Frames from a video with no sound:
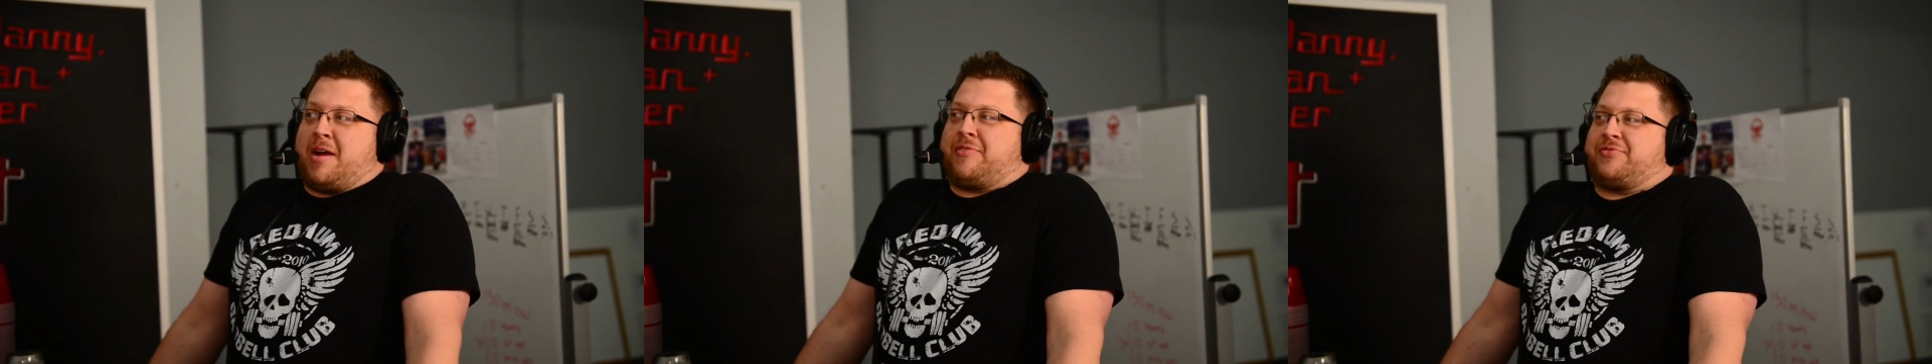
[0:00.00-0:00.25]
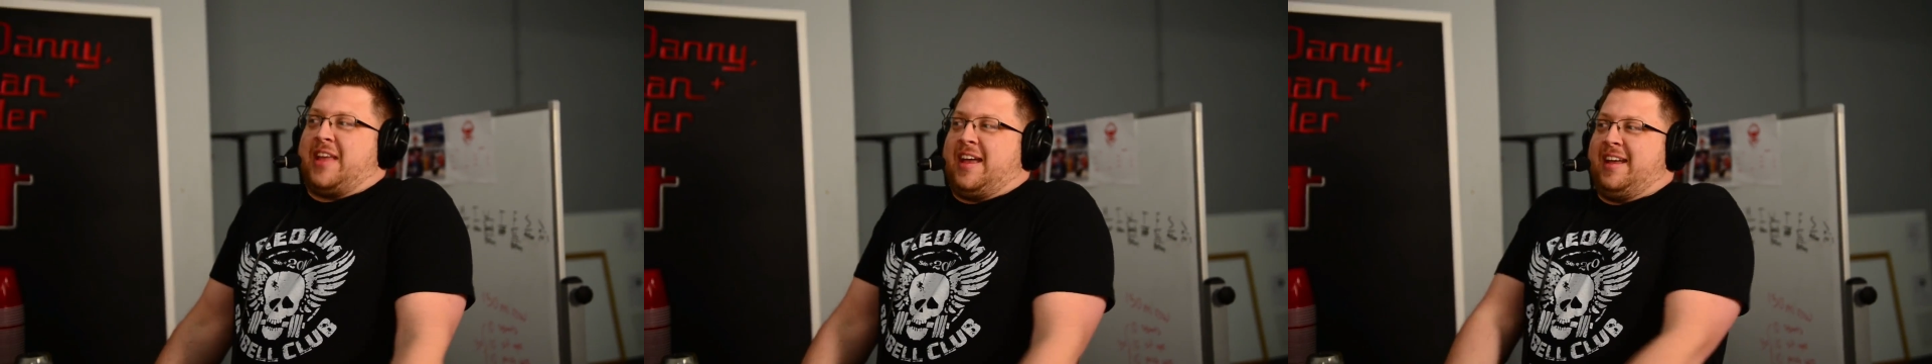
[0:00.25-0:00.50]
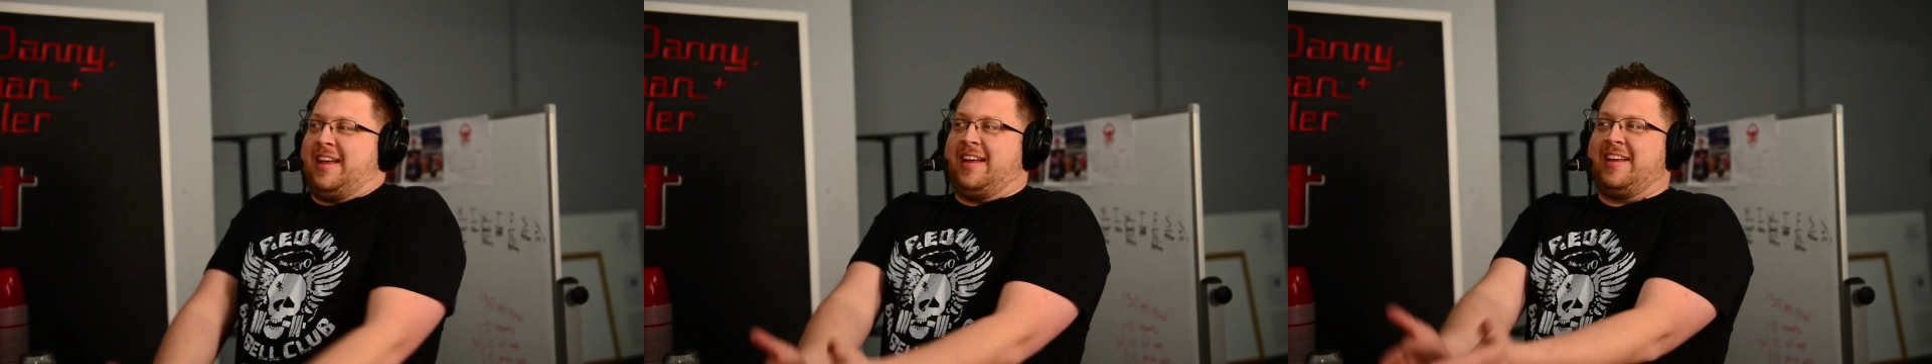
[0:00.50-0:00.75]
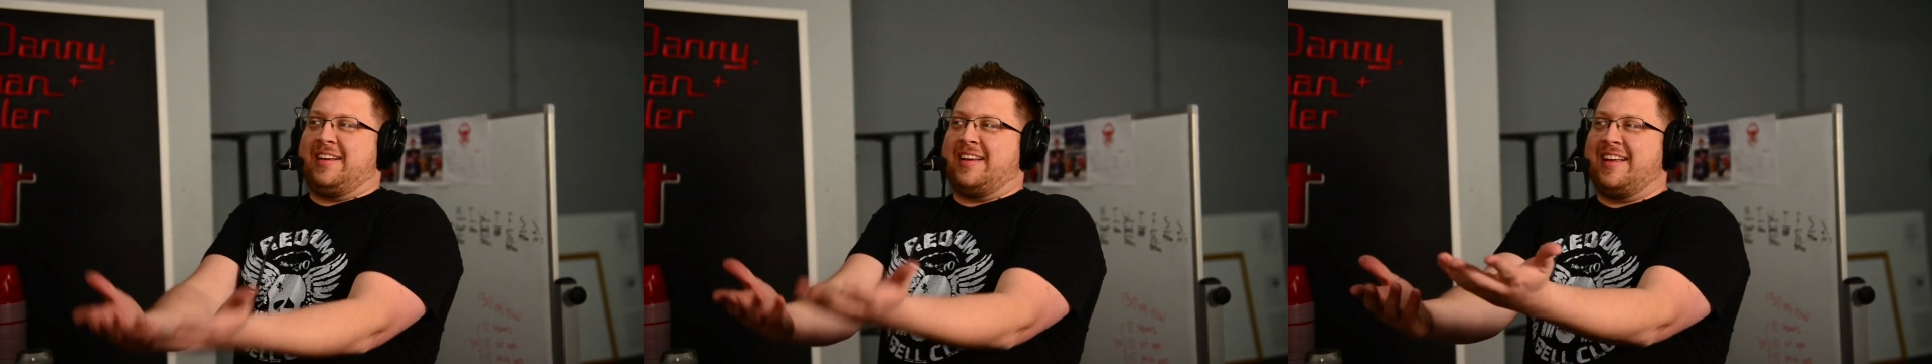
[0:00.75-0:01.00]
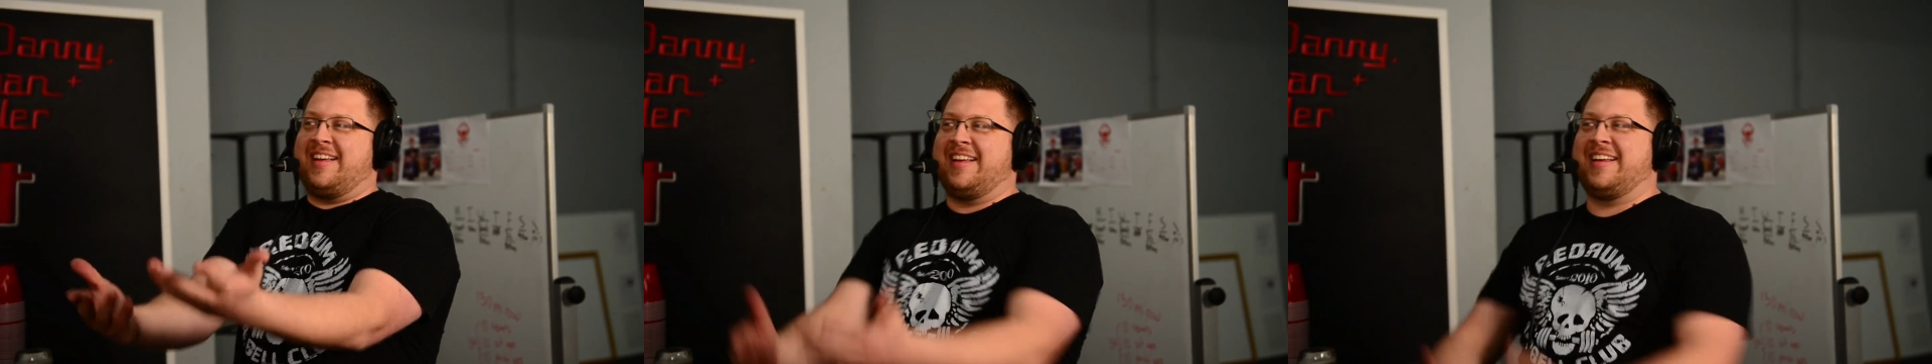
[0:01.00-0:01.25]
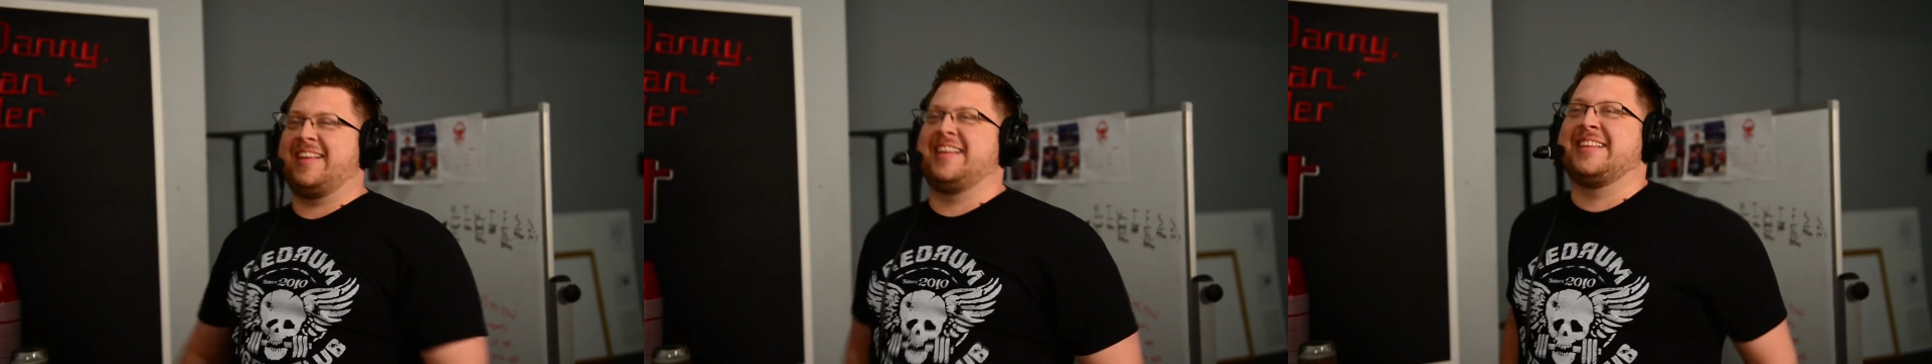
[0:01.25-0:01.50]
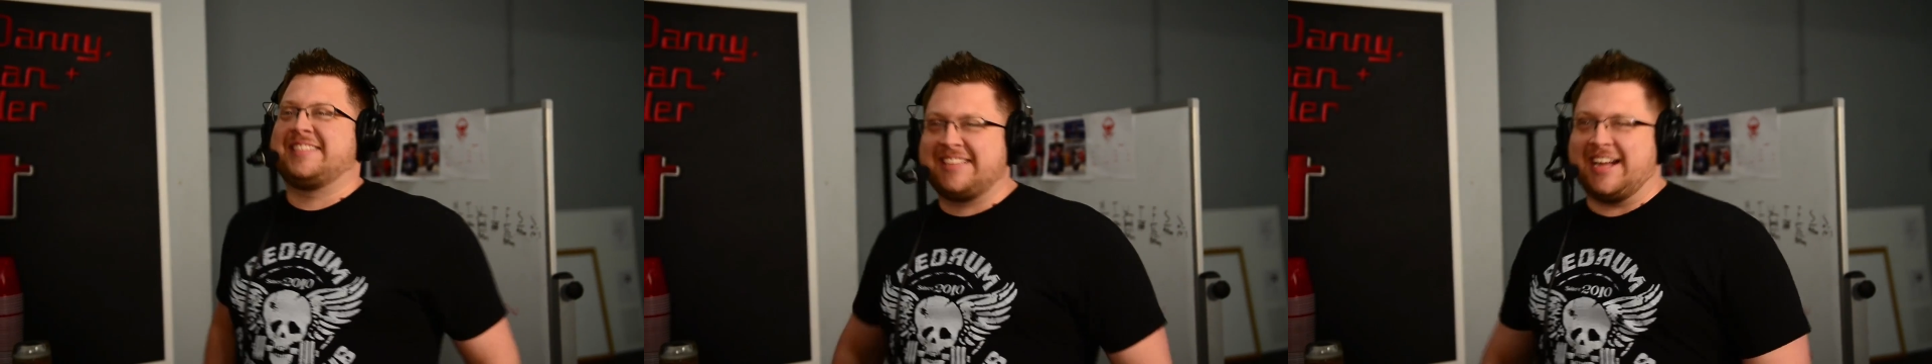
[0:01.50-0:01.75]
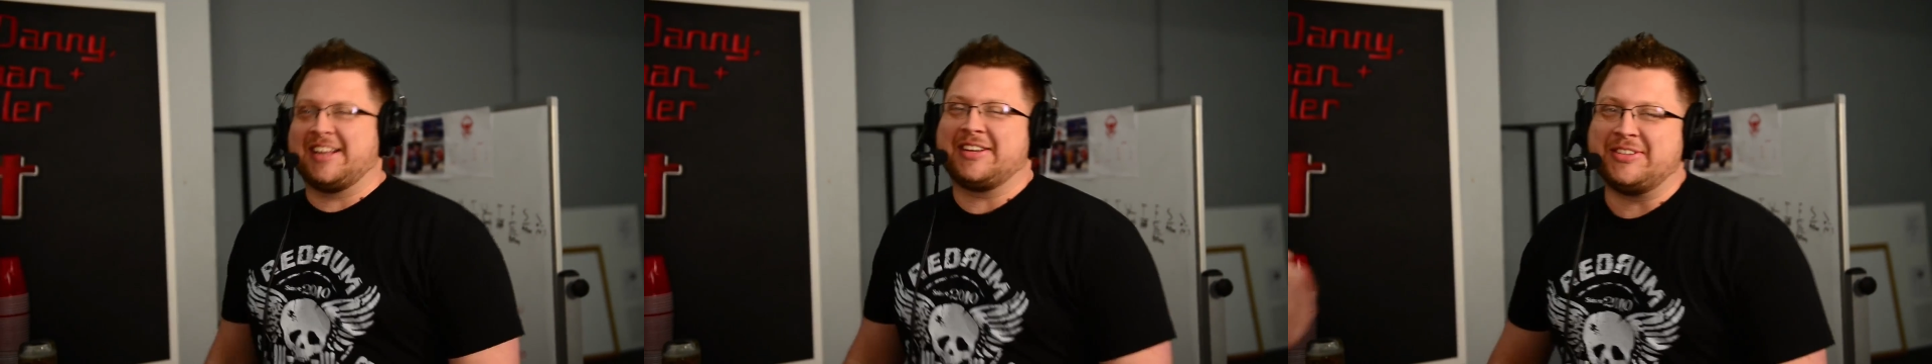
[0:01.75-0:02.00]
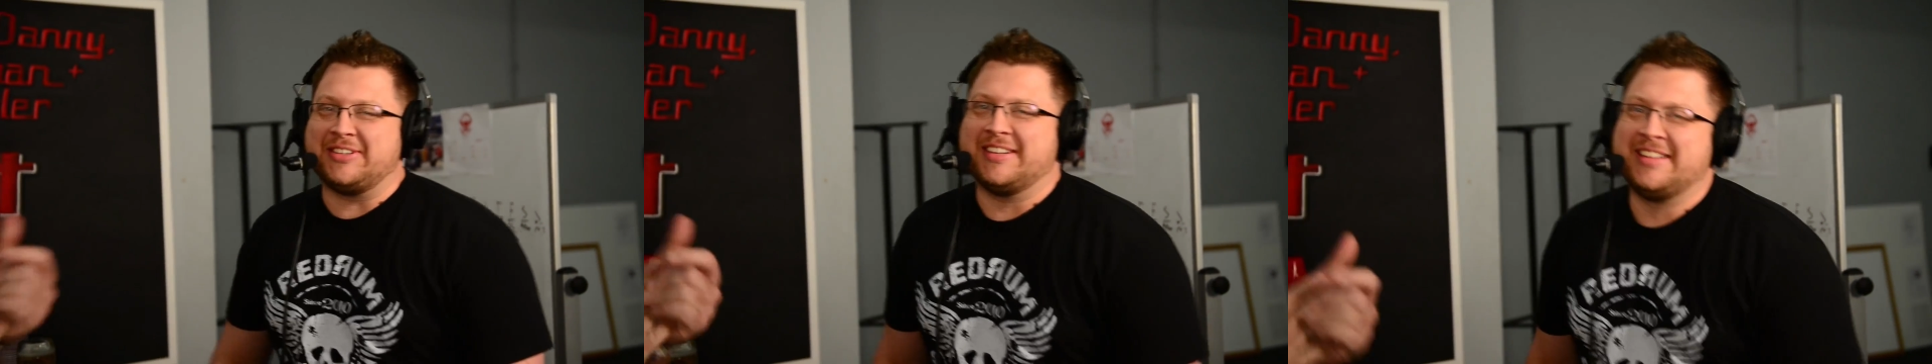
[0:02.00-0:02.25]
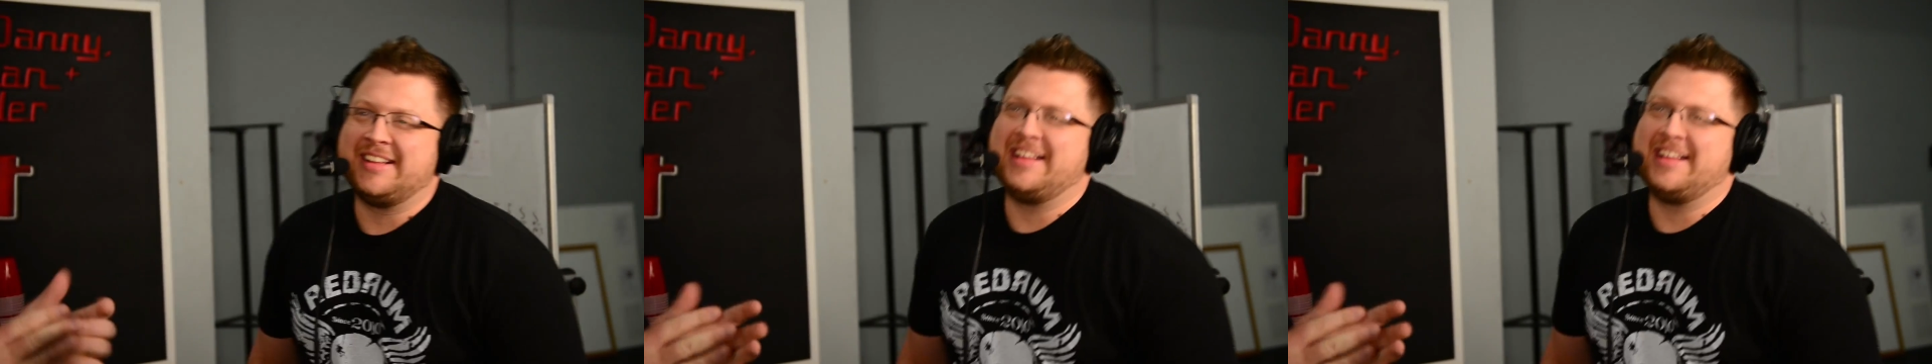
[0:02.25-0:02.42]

Happy birthday. That's kind of cool.